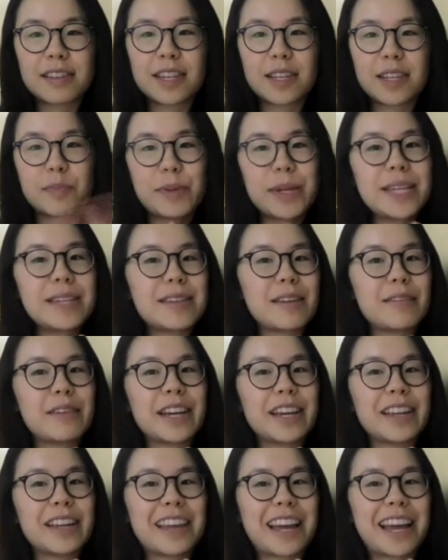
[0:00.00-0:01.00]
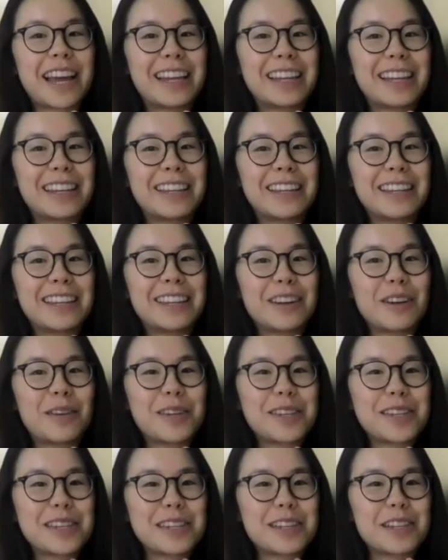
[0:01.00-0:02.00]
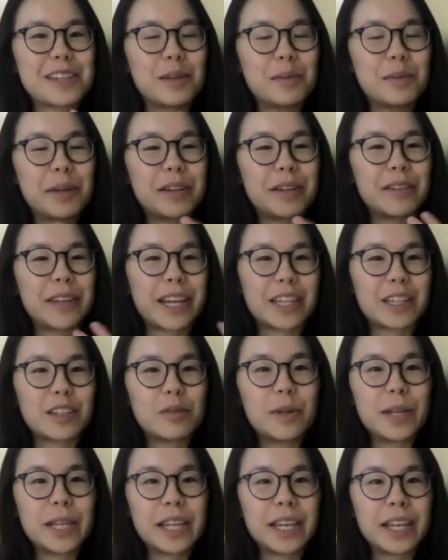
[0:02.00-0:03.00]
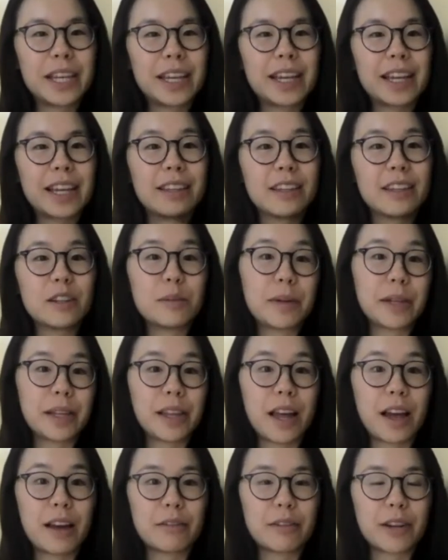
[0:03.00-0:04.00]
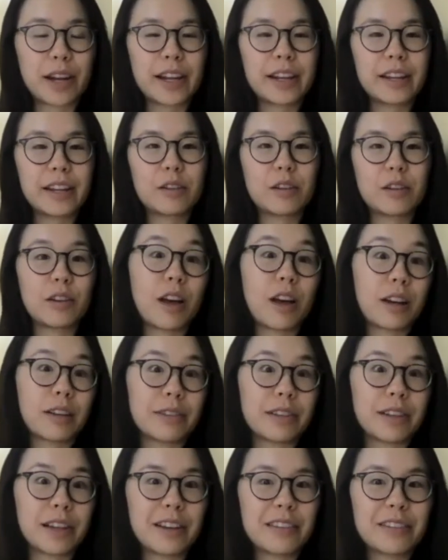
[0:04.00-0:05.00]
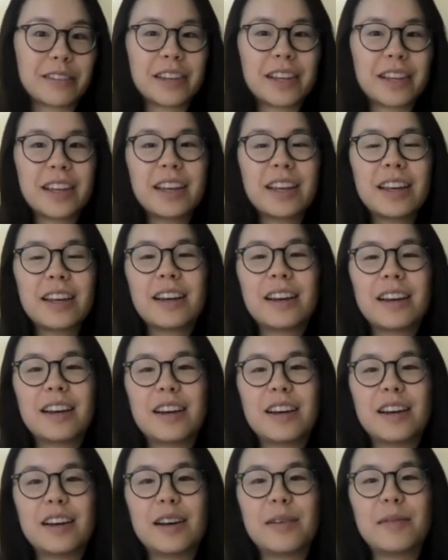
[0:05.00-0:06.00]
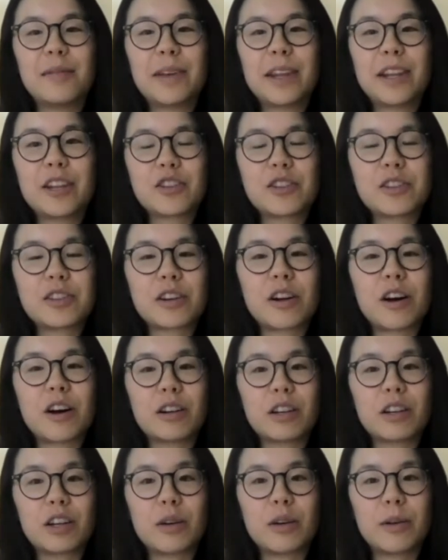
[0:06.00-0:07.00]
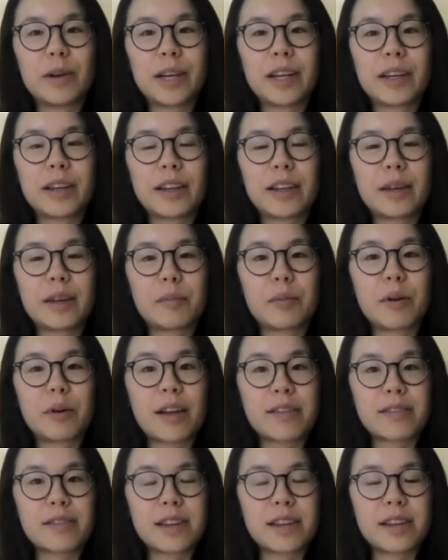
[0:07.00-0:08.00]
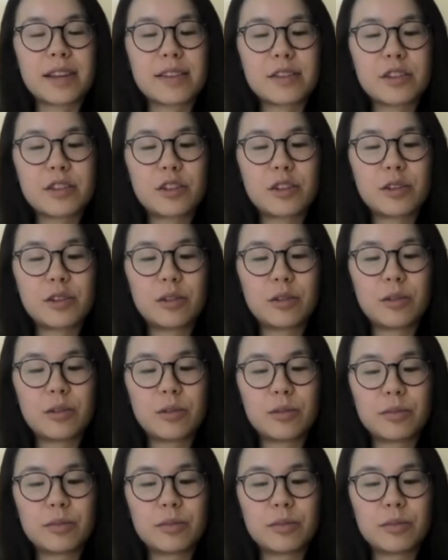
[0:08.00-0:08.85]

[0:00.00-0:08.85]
piece of it that always needs a little bit of like tweaking and a little bit of love, right? Or a lot of love. And it's just an ongoing, I think, process to